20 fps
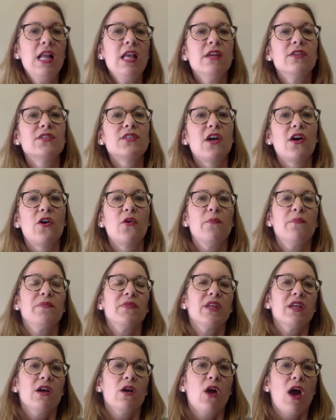So,
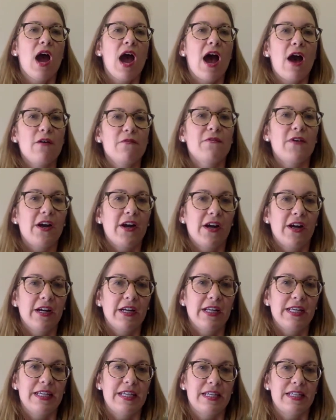how far
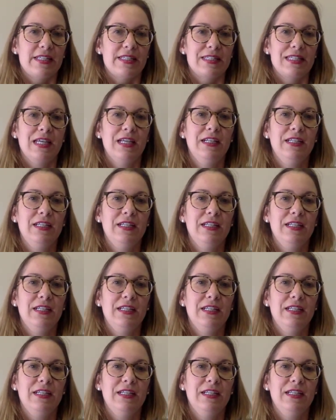is